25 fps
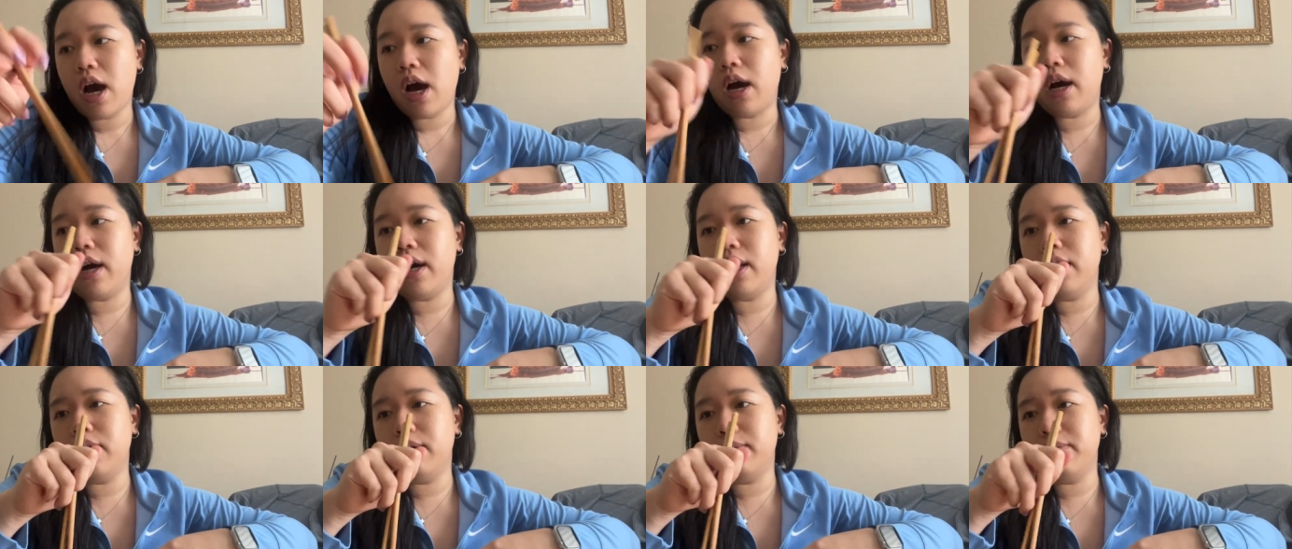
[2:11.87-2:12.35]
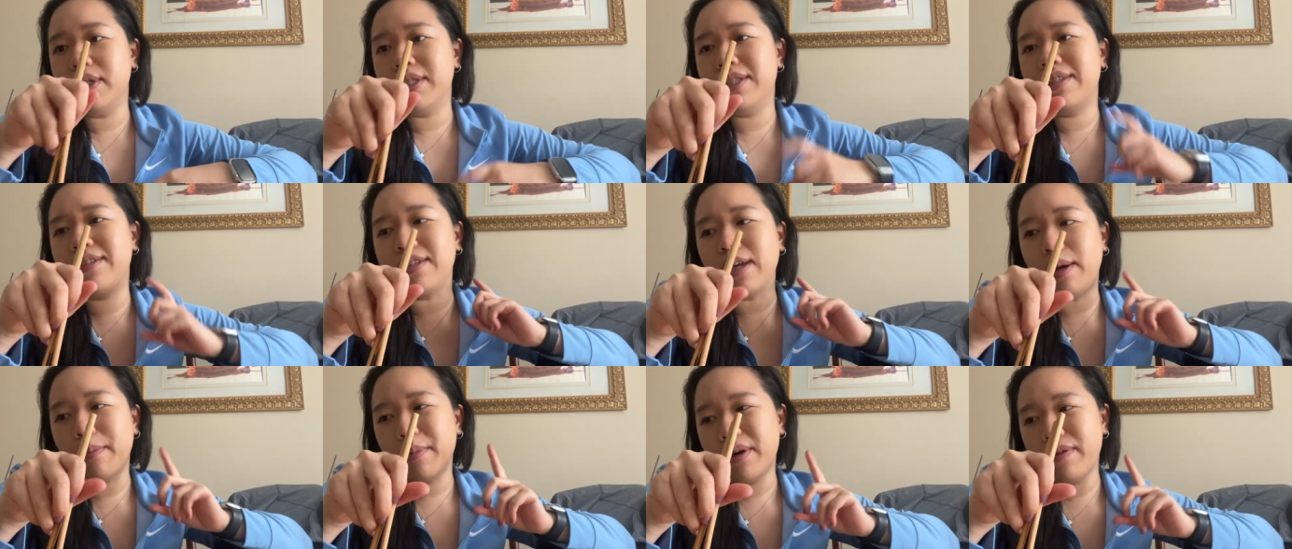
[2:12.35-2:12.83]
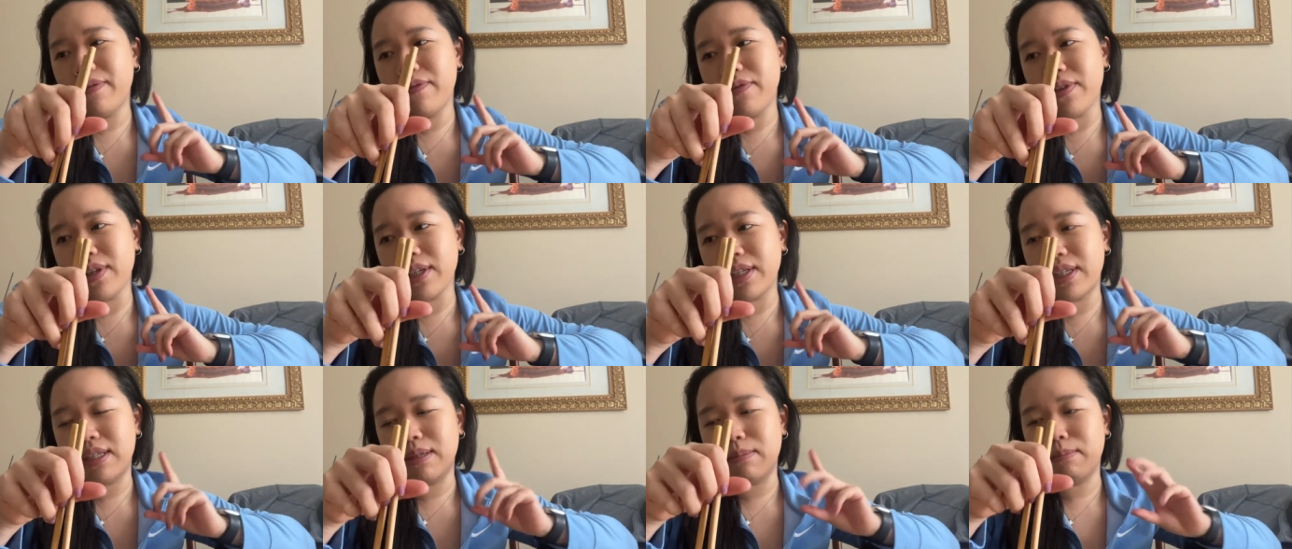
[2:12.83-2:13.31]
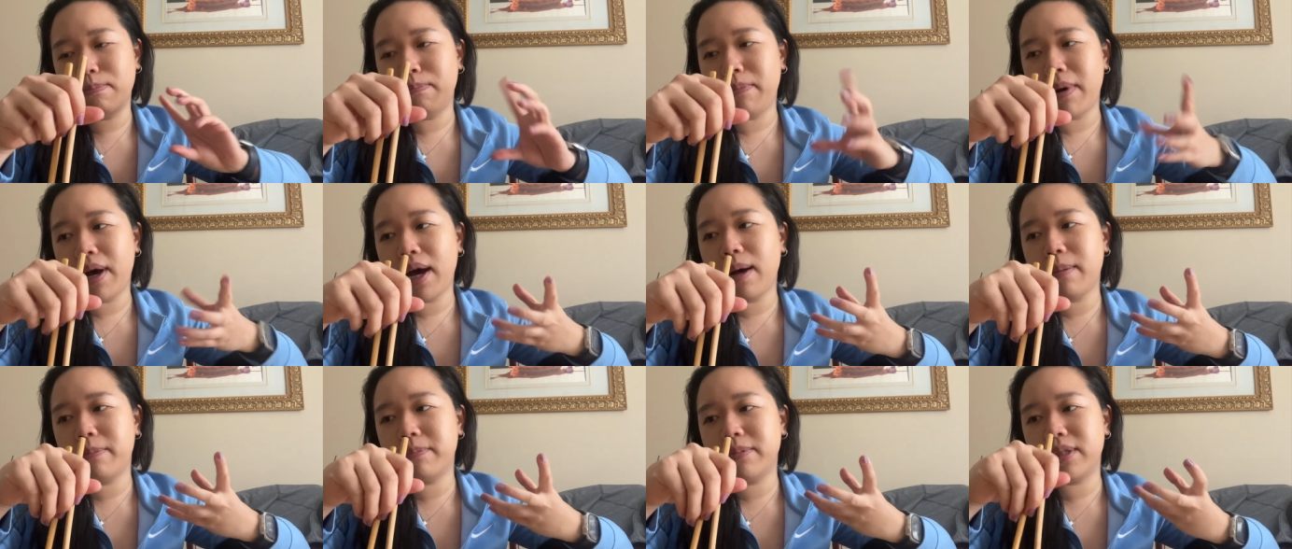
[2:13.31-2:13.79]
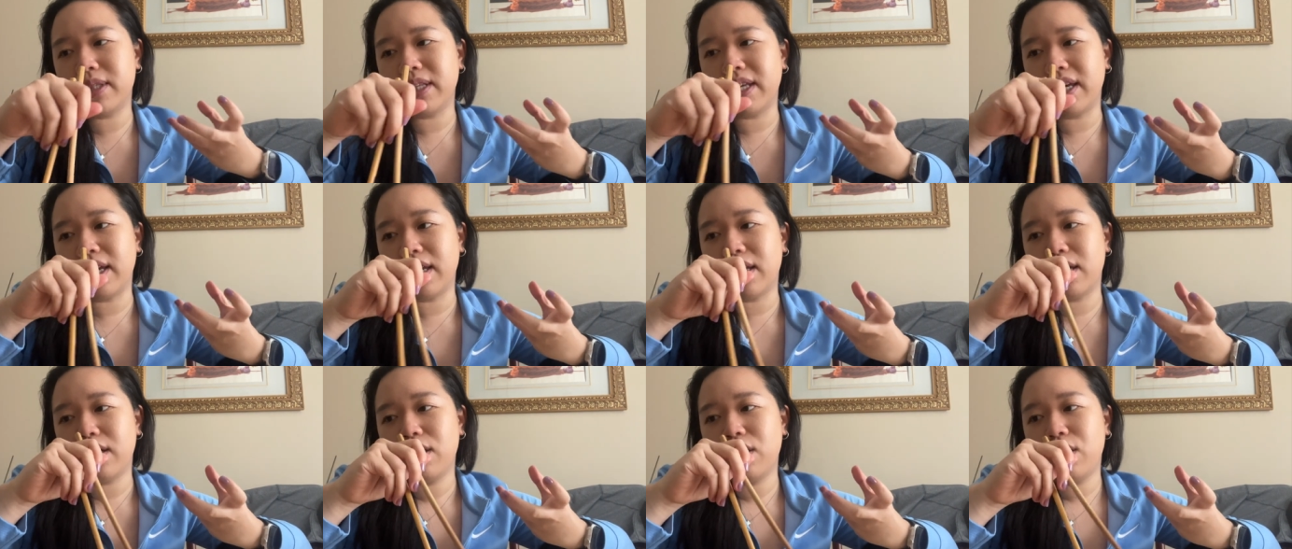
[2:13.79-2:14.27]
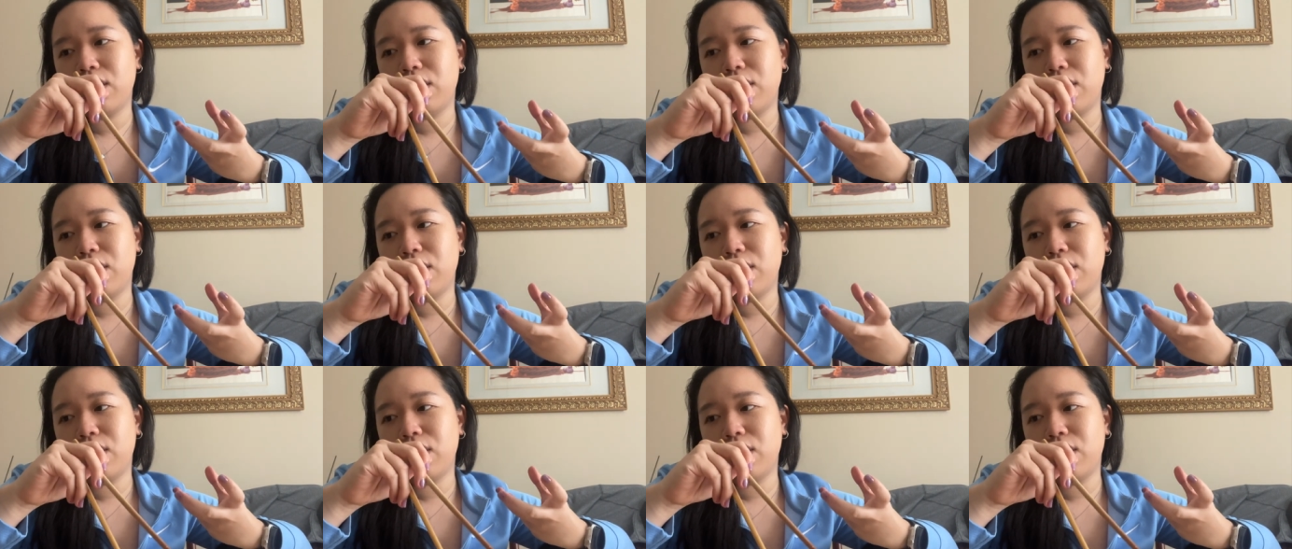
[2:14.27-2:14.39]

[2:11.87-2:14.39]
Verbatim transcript: Um, some of the kimbaps like